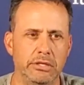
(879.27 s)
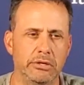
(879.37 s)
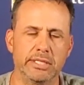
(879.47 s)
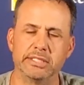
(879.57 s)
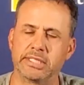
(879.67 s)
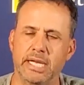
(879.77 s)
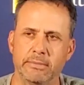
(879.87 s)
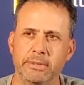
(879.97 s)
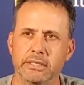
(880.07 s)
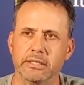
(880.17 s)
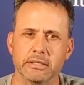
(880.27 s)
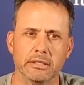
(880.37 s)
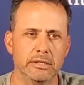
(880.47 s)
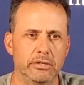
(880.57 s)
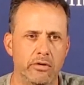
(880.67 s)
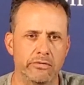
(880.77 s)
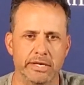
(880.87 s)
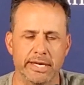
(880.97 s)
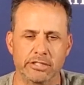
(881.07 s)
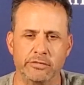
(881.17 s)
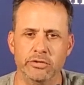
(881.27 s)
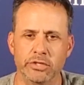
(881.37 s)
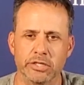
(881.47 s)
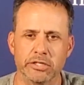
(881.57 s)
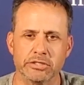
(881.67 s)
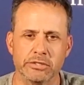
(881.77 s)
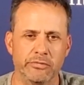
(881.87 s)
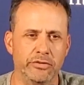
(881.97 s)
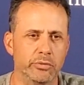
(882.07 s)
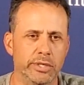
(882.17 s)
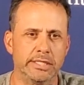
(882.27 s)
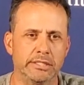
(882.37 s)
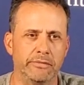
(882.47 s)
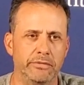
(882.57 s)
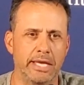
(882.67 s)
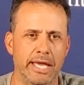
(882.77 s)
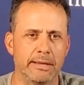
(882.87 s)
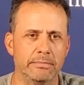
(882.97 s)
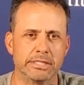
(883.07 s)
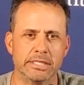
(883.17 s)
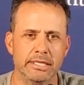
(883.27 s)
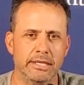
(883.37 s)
you know, his time here over the next few years and few weeks and few games